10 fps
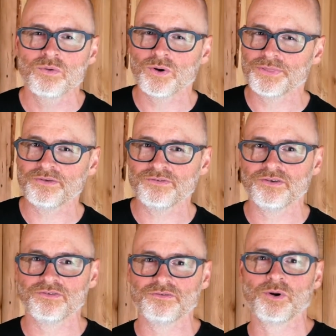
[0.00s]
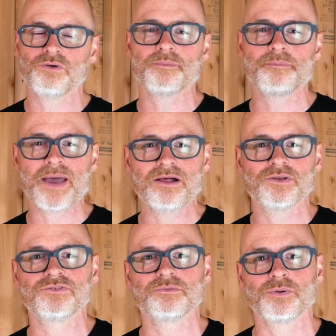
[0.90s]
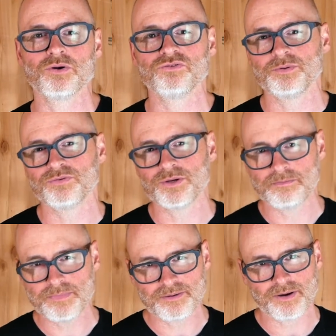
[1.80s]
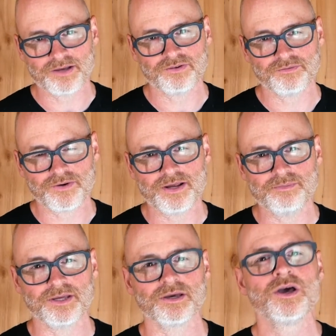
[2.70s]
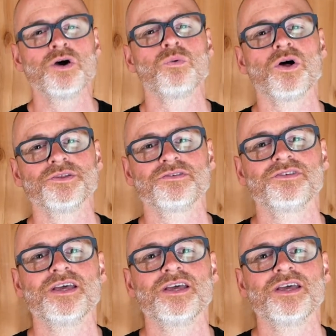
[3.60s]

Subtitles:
What this is more of a balanced approach between minimizing framing while at the